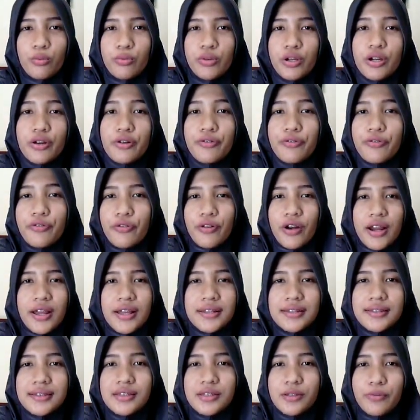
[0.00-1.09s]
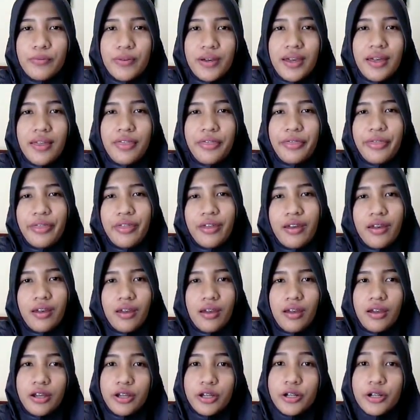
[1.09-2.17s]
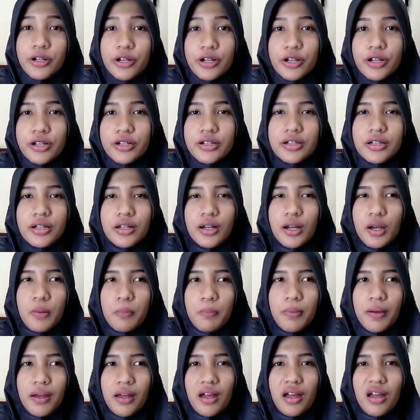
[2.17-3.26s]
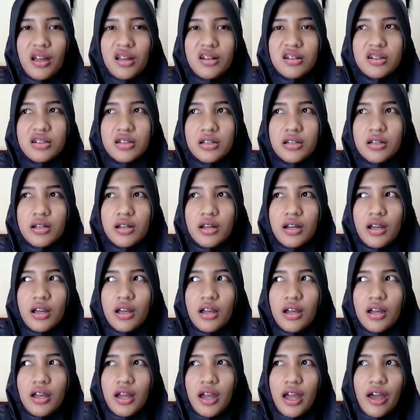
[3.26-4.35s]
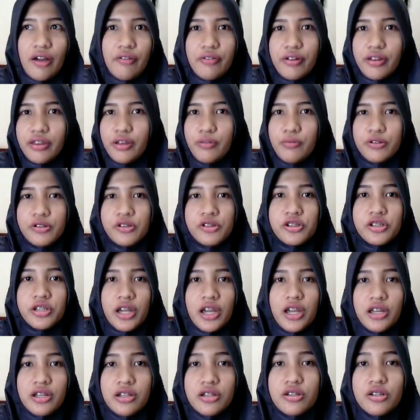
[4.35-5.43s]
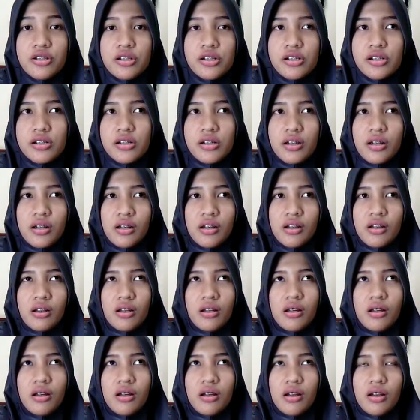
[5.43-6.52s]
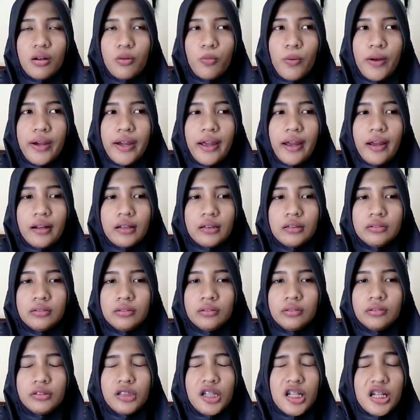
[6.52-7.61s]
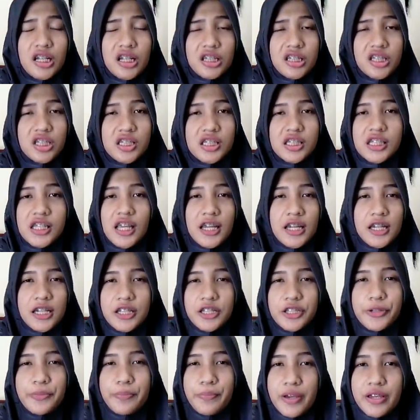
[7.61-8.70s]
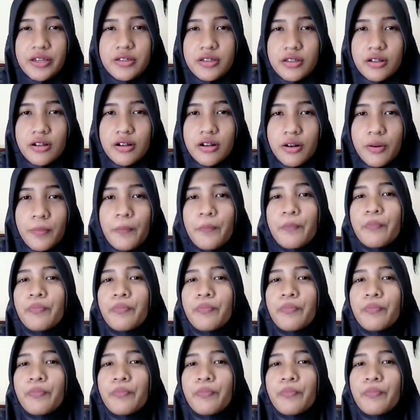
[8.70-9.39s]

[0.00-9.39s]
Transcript: we're friends with good, but everything would change when the second semester